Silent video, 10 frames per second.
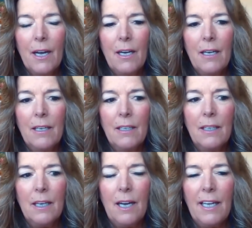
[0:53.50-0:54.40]

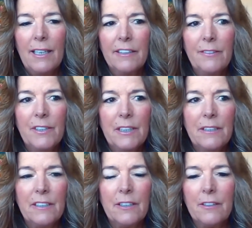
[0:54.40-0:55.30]
Uh, I lived
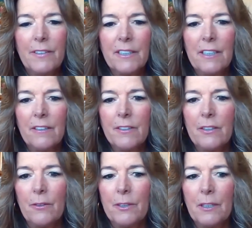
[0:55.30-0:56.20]
in Sierra Vista,
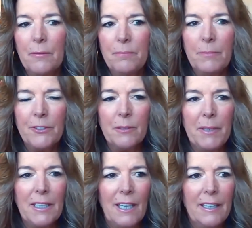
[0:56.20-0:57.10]
Arizona most of
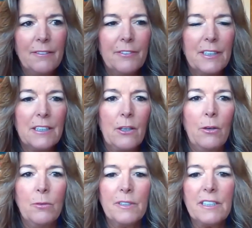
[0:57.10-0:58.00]
my life and
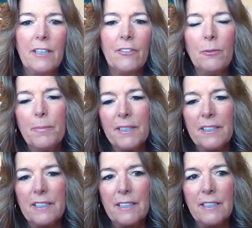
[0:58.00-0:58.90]
owned several
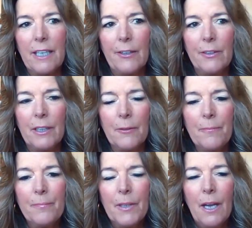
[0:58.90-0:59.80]
businesses down
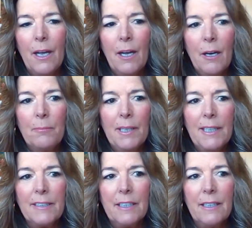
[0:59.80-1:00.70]
there.
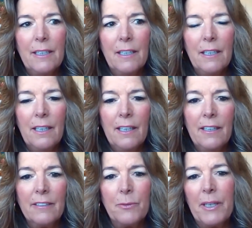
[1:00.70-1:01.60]
But uh,
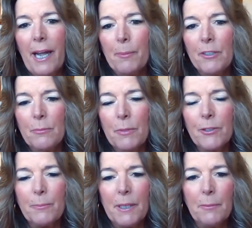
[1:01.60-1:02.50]
as what happened to
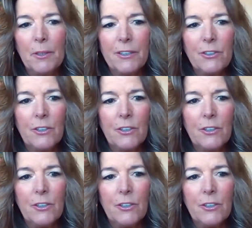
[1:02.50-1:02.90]
most people in